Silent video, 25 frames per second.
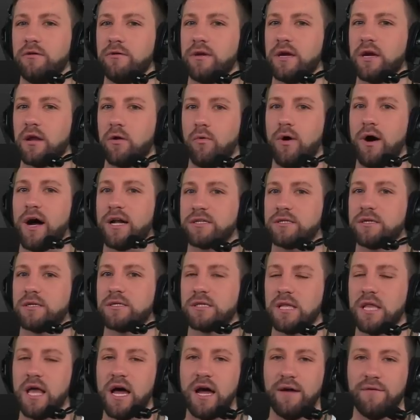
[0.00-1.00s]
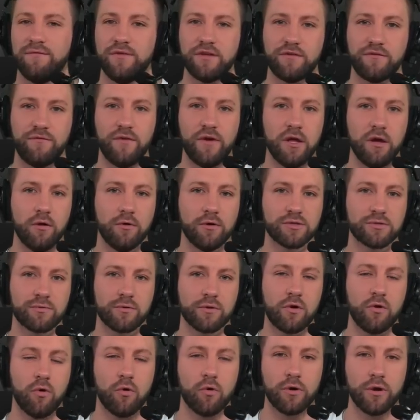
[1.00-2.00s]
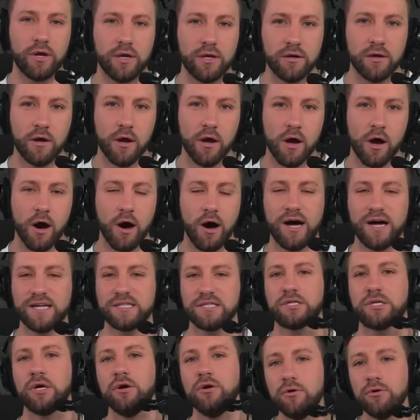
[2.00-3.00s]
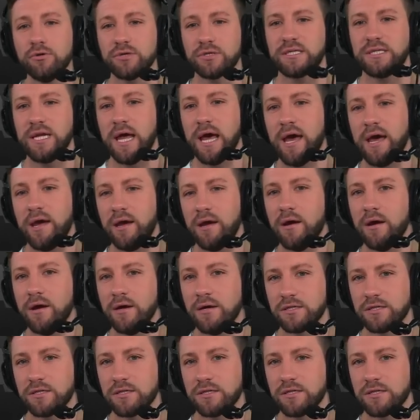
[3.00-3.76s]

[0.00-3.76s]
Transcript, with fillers: You got to watch us live. This video was recorded on Tuesday,